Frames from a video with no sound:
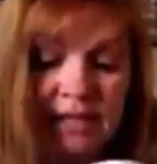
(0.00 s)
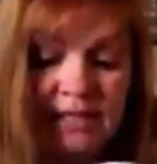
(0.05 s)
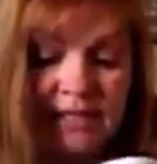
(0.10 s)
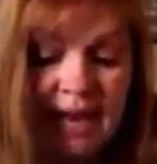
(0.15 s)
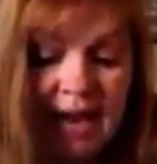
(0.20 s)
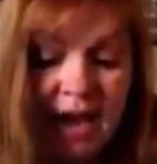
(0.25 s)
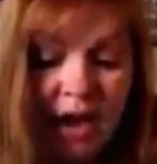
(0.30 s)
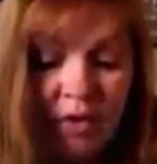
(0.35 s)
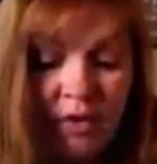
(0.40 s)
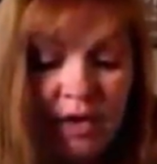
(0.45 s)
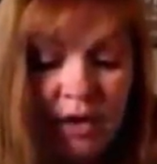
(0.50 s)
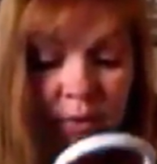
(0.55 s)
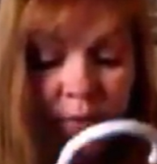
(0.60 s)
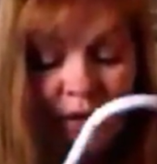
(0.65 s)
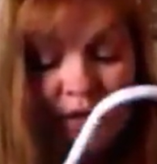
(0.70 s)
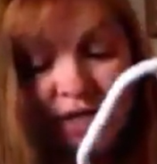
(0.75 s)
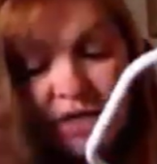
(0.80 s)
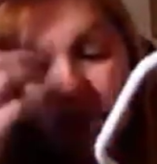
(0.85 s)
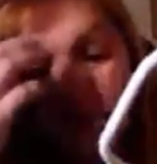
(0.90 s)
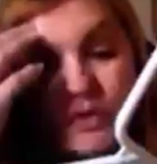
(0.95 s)
down. And
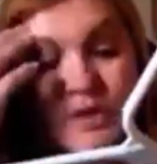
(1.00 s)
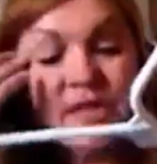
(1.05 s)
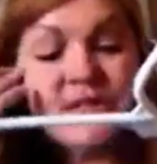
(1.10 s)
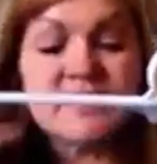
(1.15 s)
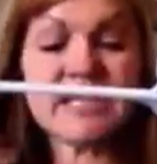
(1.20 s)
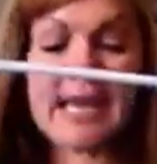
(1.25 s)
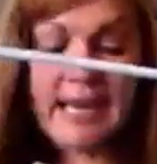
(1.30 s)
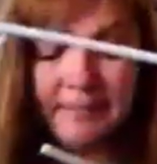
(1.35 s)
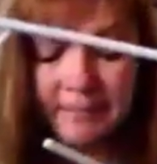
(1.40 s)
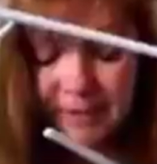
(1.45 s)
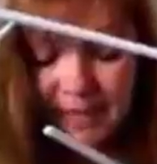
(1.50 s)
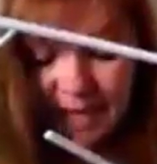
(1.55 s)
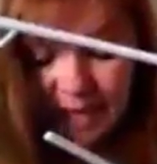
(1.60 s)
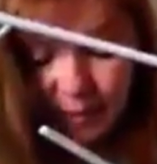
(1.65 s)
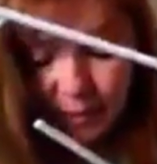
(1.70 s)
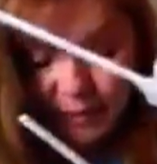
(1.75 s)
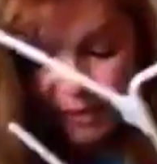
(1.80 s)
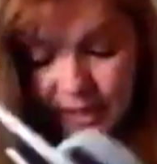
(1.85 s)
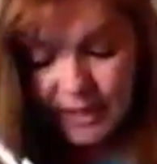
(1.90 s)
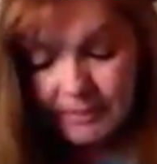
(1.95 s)
we're going to do the same
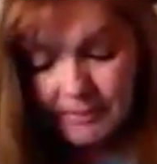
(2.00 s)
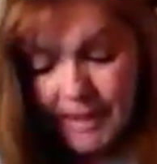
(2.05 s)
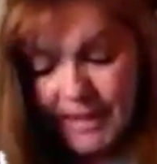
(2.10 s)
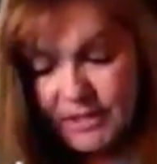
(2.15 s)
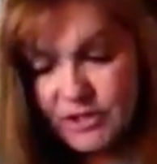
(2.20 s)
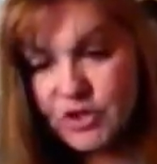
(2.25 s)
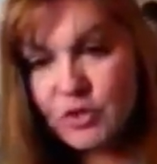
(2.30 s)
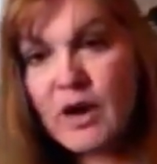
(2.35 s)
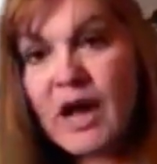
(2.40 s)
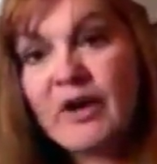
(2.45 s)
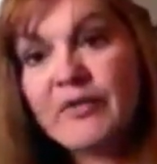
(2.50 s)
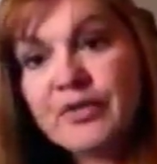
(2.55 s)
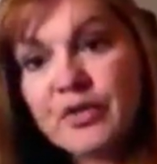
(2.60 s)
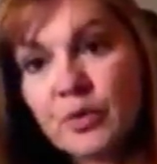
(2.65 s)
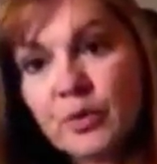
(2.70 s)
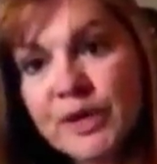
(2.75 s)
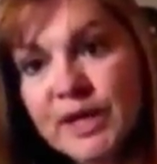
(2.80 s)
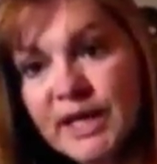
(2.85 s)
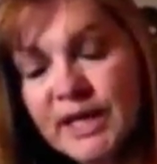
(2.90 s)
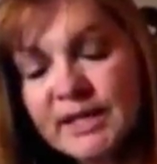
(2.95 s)
thing. We're going to measure out
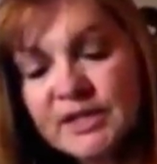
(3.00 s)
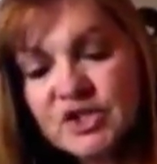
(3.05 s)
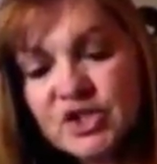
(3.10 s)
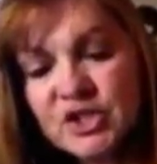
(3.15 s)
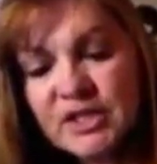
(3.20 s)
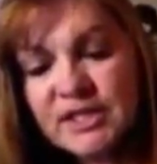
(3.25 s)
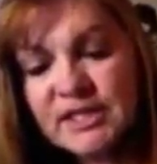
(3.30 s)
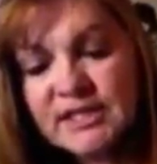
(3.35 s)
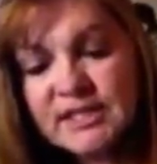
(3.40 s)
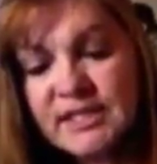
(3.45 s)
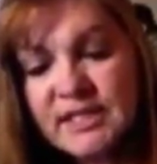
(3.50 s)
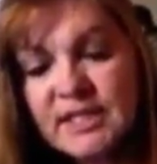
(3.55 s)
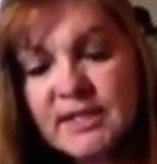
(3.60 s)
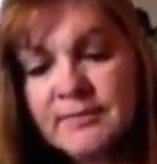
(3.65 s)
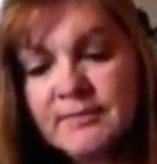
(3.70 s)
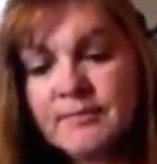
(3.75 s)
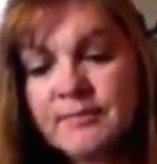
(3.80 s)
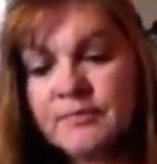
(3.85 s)
3 inches.